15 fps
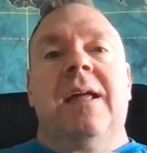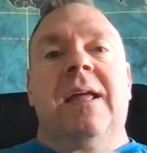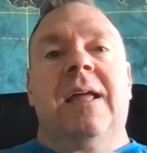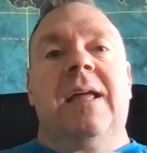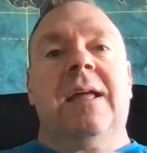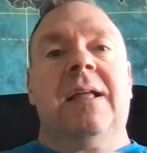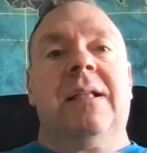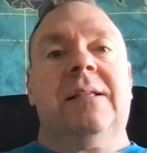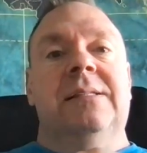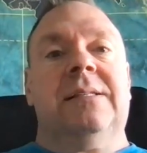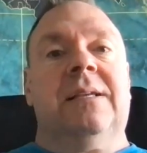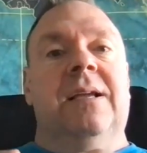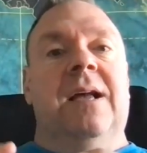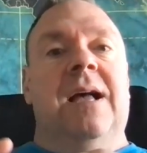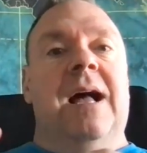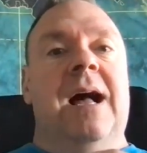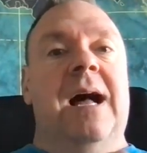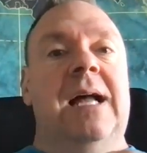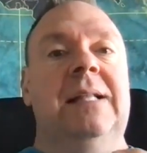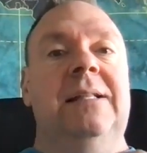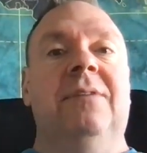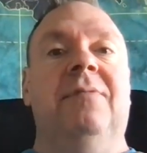it's a
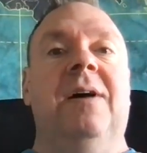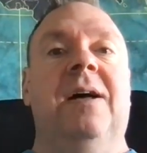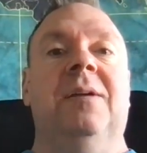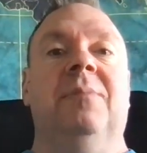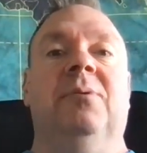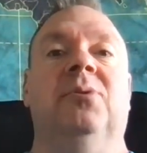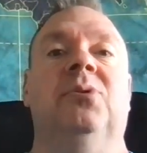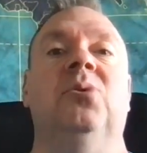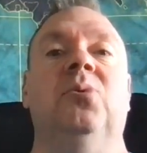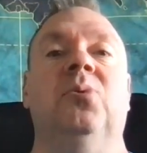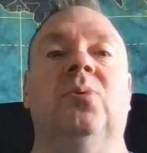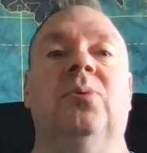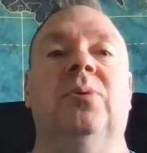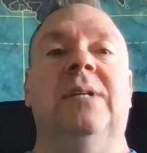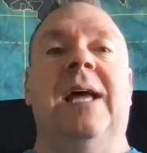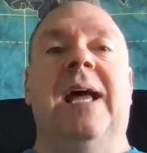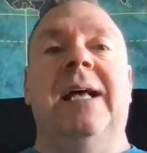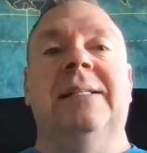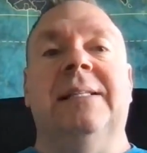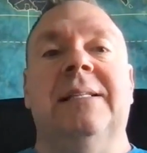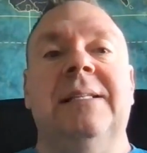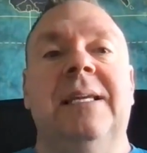highly valuable tool to
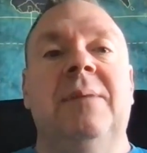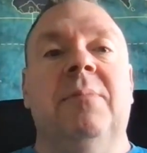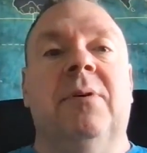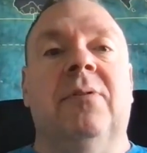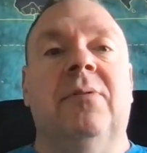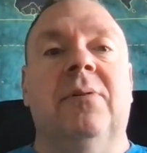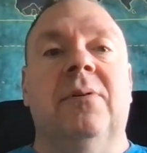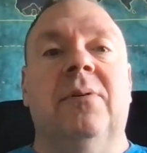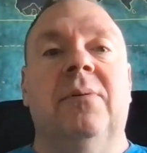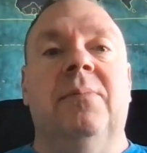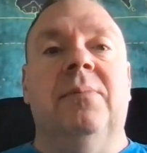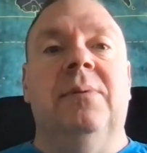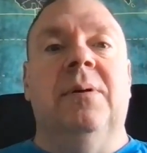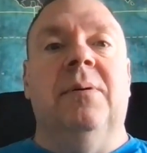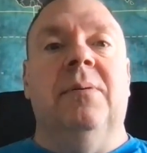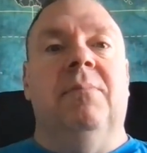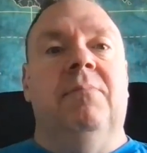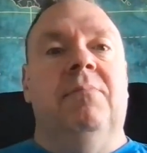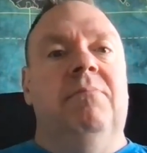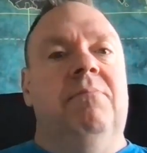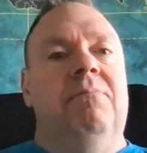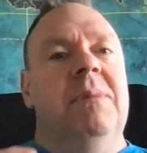ask the team or group to
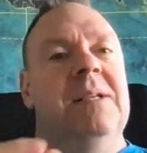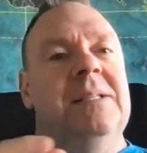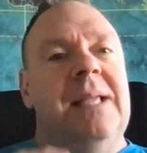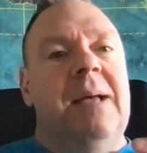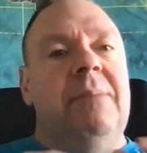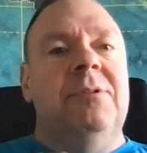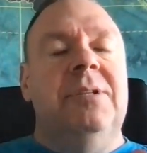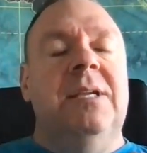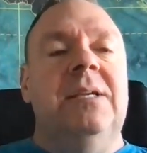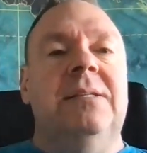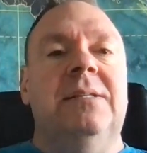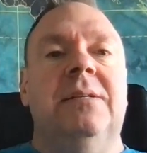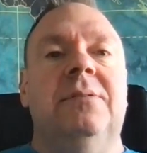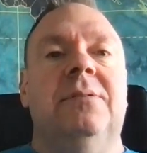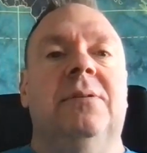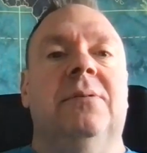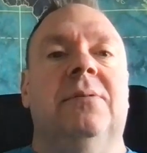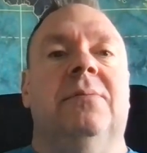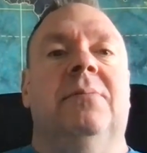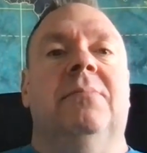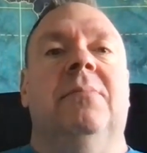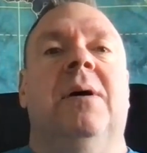establish things into,